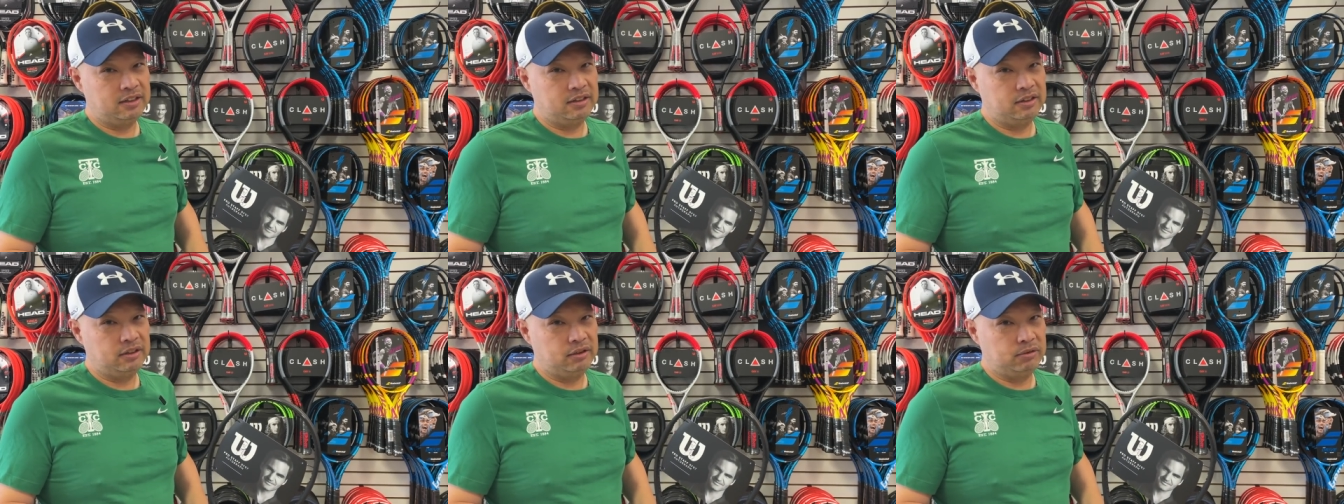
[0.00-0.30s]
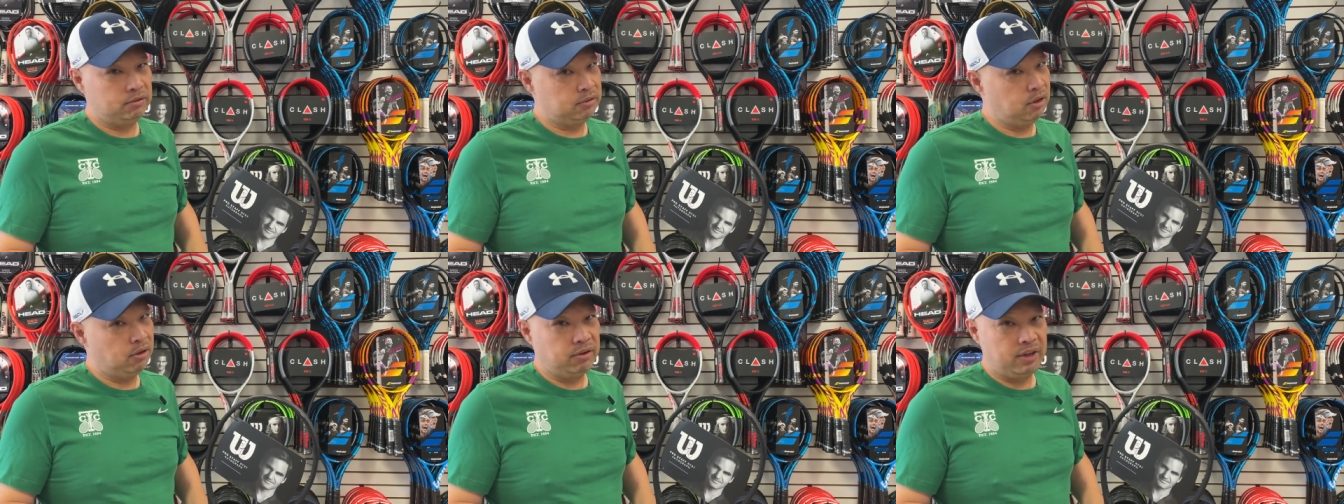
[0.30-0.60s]

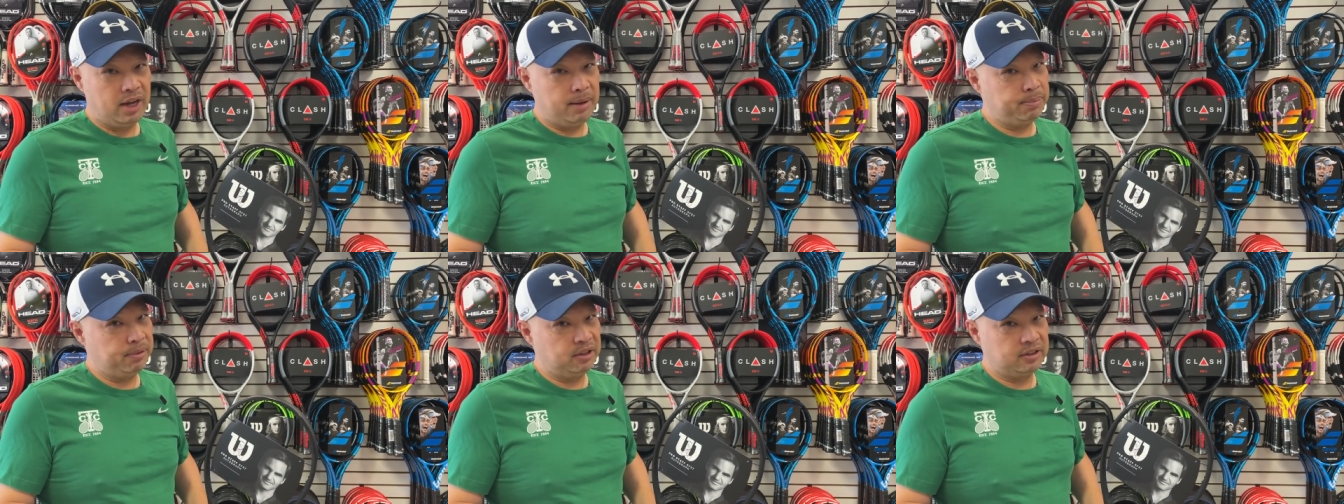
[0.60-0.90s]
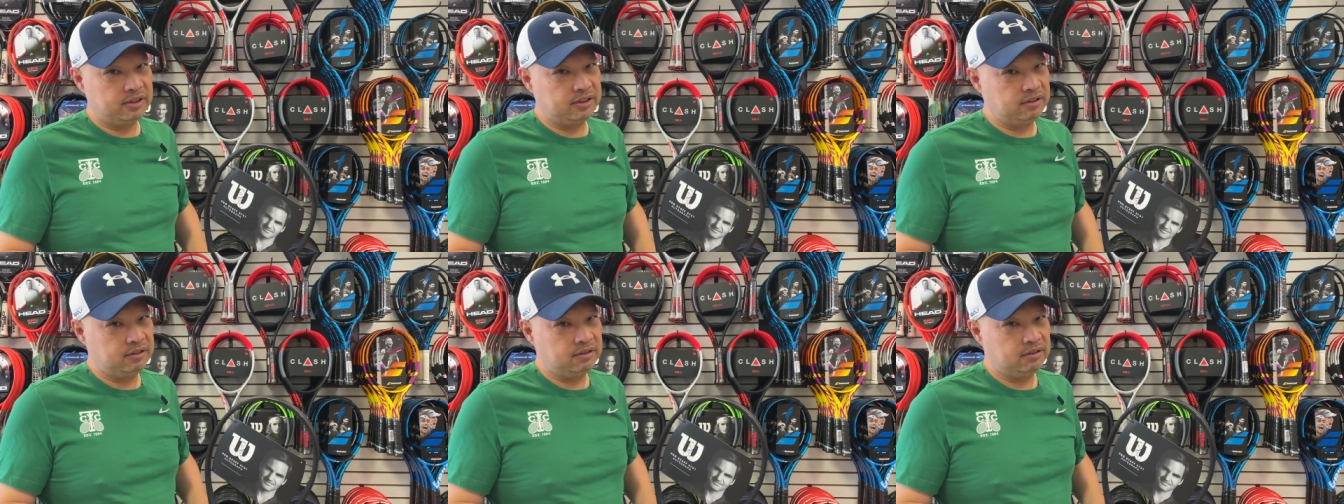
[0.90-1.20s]
You know that
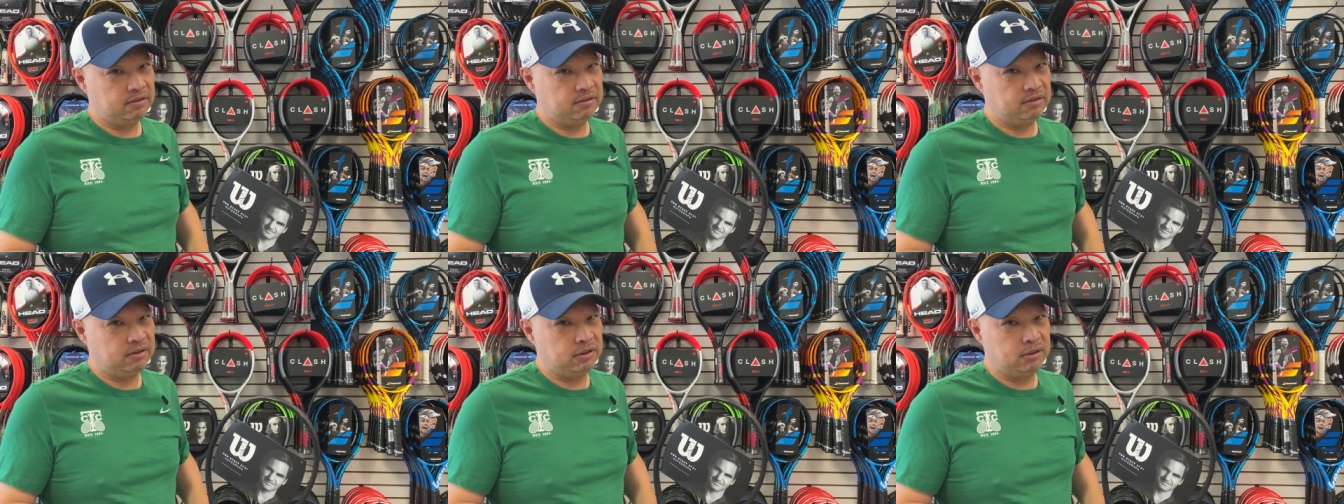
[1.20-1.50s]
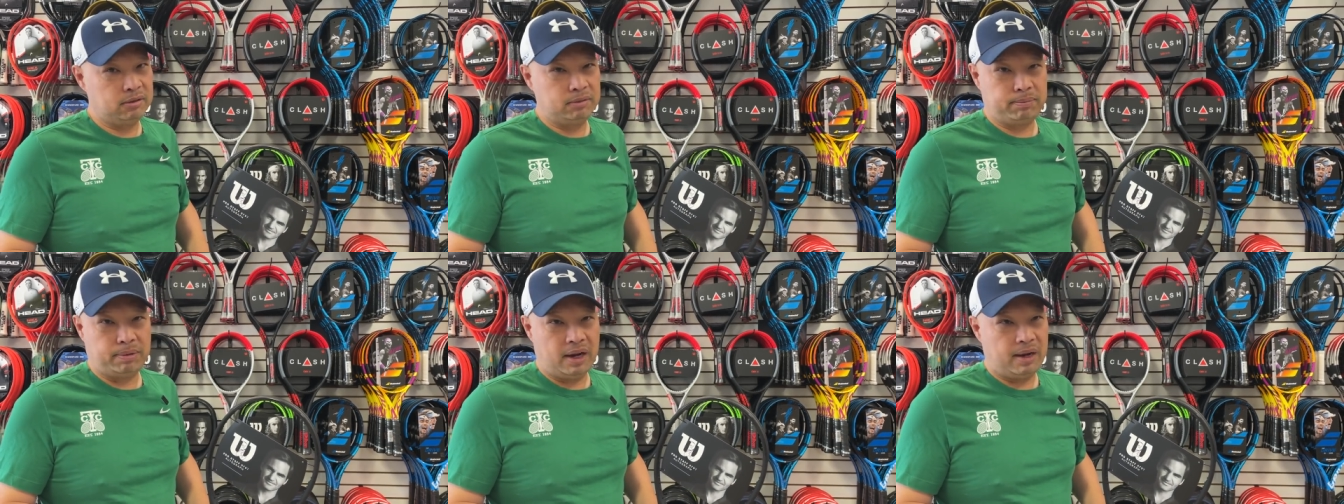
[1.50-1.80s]
person.
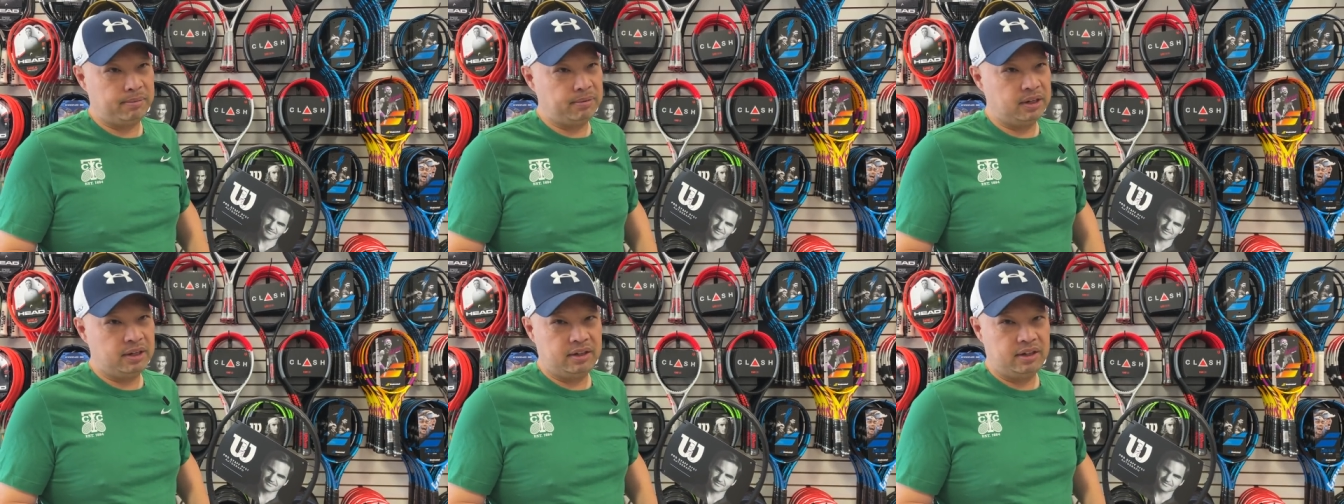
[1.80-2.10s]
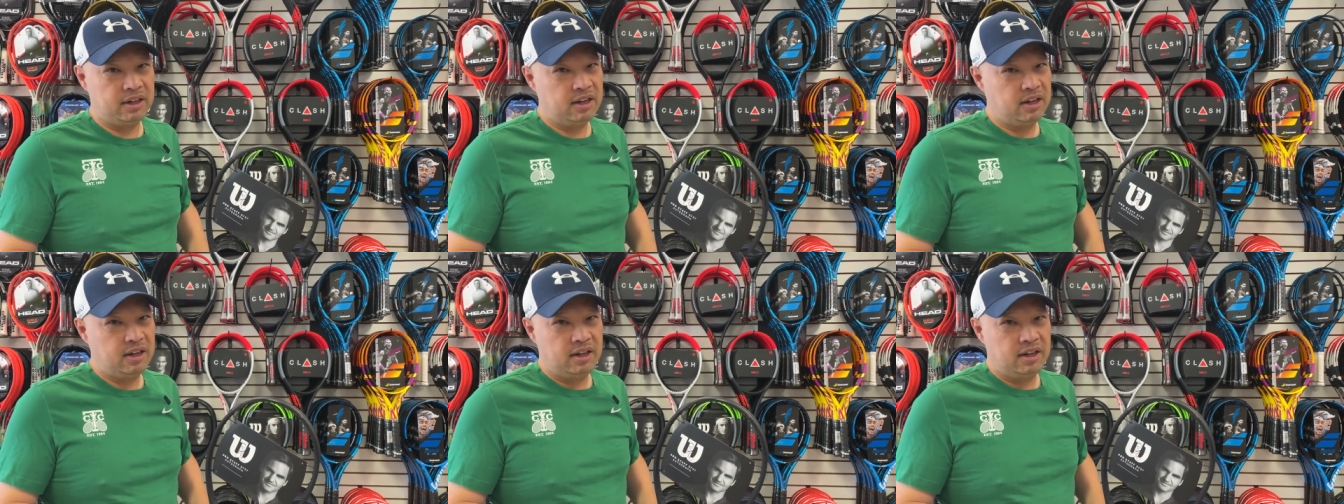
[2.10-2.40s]
You probably
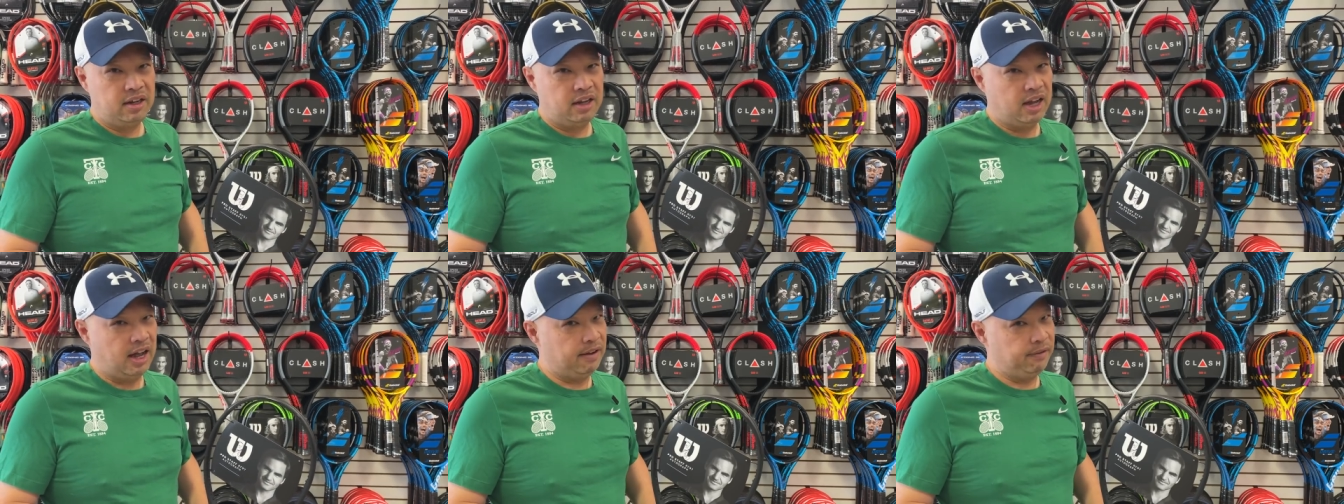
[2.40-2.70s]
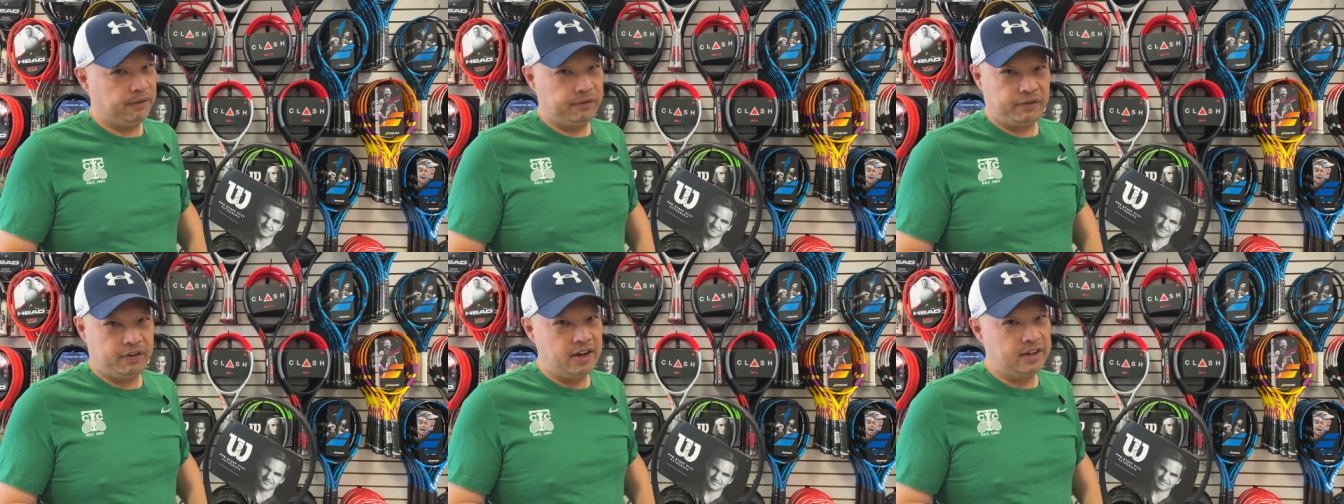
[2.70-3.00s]
have
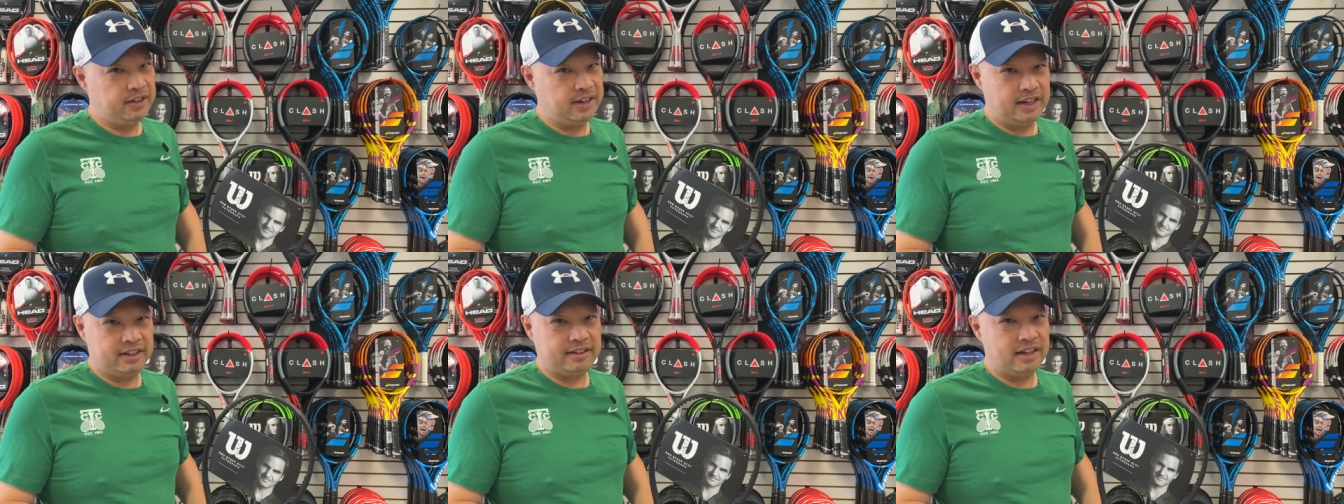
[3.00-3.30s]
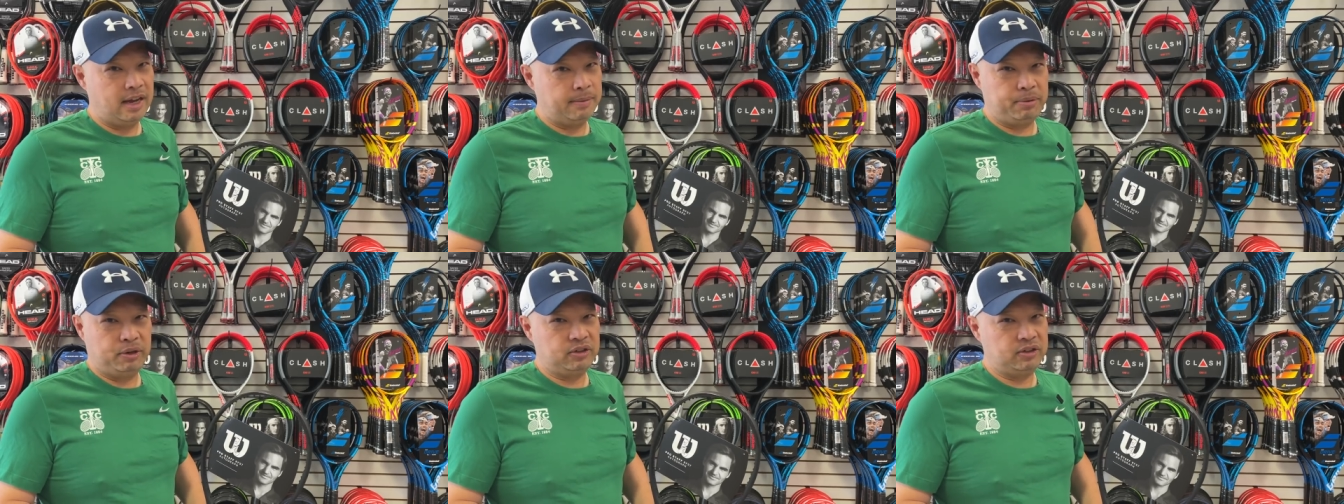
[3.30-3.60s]
a friend that's
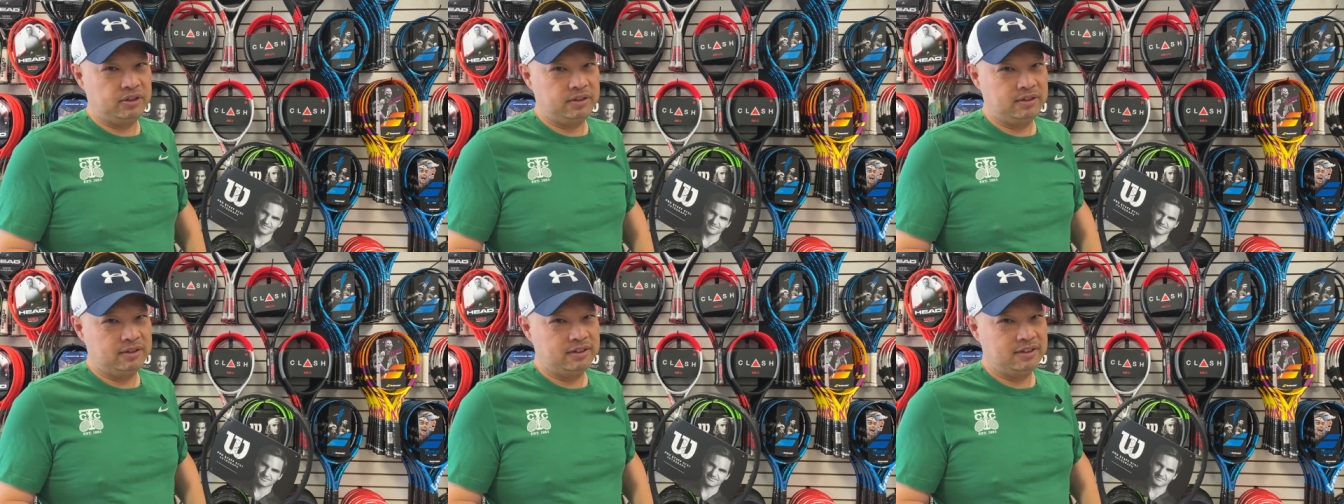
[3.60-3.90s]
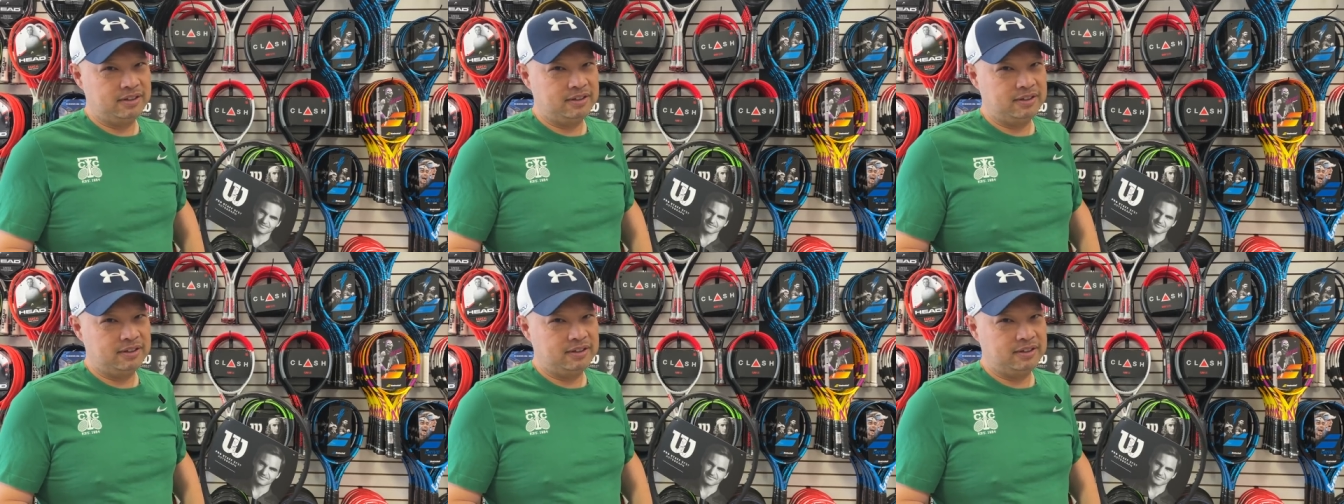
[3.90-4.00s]
that person.